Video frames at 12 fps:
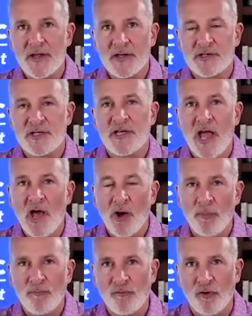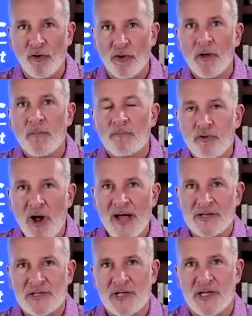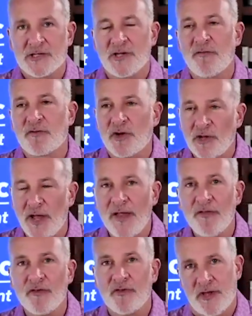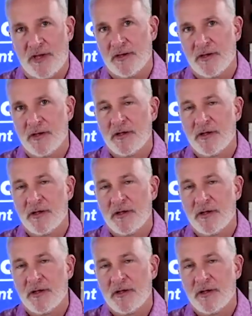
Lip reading: is the helpful process of cleansing